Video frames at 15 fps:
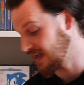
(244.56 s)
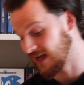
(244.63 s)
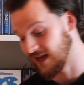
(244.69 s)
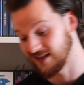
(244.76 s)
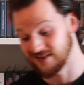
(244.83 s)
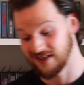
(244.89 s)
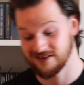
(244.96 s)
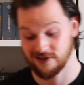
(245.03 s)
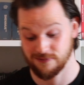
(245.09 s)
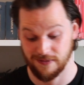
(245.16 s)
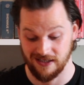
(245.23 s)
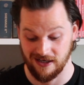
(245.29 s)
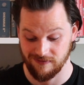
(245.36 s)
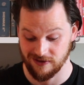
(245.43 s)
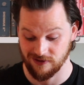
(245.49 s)
and yet she's
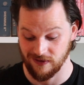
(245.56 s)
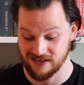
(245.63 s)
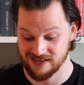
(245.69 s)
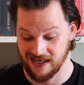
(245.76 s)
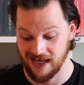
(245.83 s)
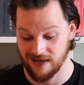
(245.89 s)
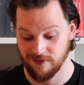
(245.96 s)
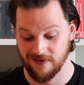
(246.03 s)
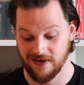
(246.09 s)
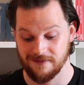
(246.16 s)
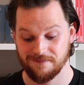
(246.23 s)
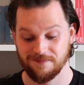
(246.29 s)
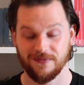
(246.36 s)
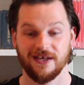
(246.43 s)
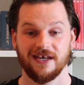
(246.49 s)
been having a great time with it.
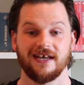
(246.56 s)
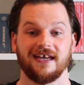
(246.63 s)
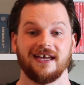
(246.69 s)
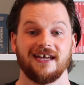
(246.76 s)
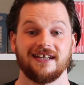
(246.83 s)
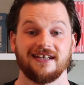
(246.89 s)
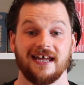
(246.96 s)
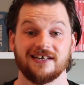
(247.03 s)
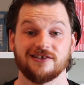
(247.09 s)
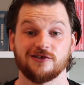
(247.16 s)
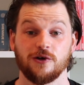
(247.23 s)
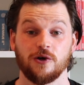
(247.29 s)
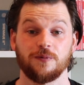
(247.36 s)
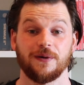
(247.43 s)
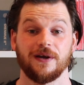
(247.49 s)
Next
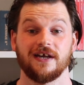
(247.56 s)
up,